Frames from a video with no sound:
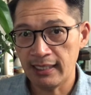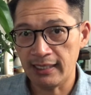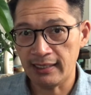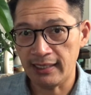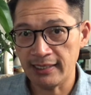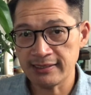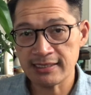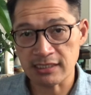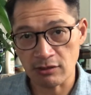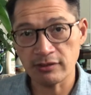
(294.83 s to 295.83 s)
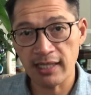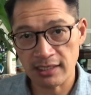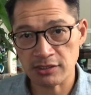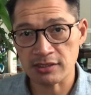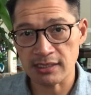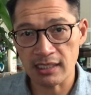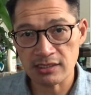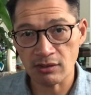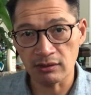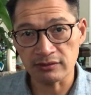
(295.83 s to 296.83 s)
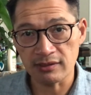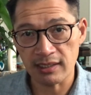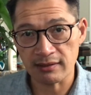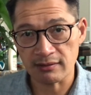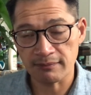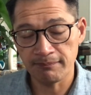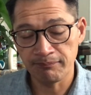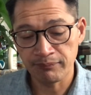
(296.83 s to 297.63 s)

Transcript: I think it's a good exercise altogether.